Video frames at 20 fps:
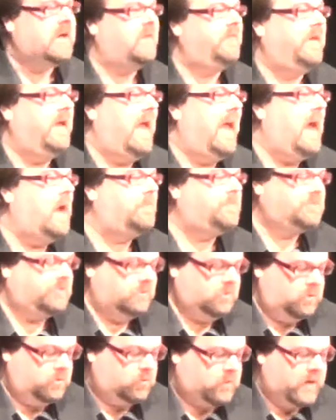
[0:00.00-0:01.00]
have the
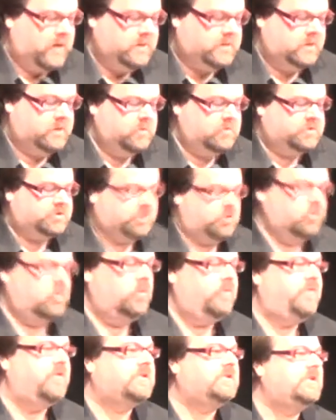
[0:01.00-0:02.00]
absolute right to use school
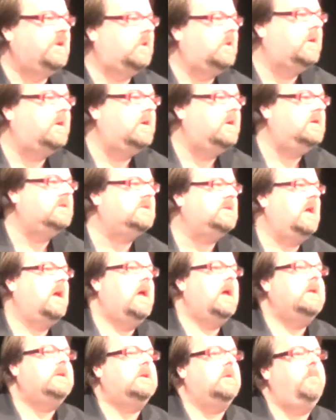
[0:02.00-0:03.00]
facilities
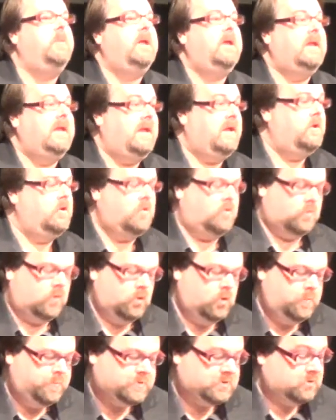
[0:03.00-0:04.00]
to meet in
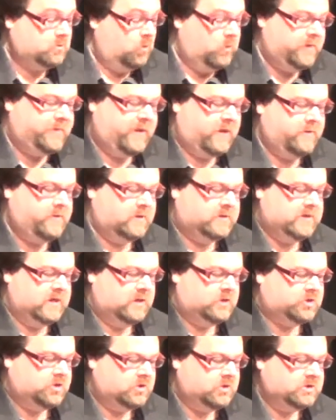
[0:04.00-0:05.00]
groups with other
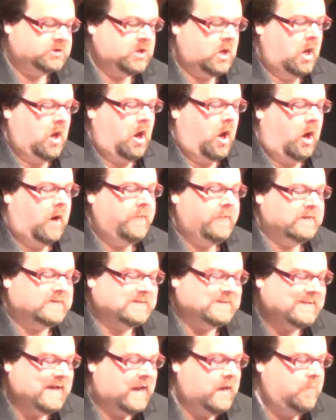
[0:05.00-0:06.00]
teachers on the
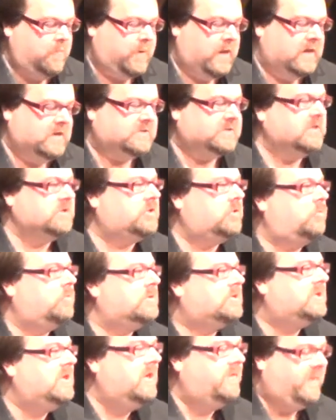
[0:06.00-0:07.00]
same basis and
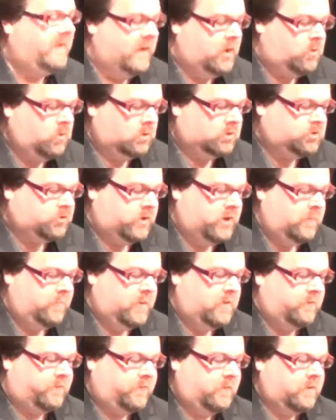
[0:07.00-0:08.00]
receive equal
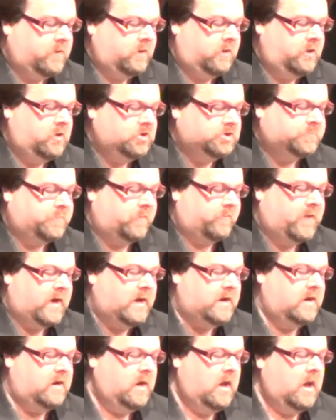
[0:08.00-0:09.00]
treatment for the use
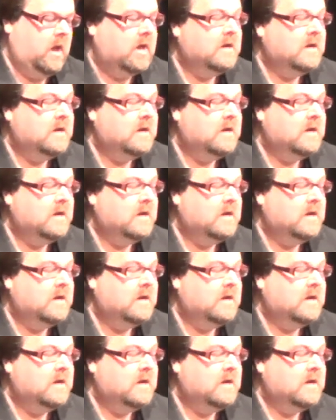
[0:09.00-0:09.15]
provided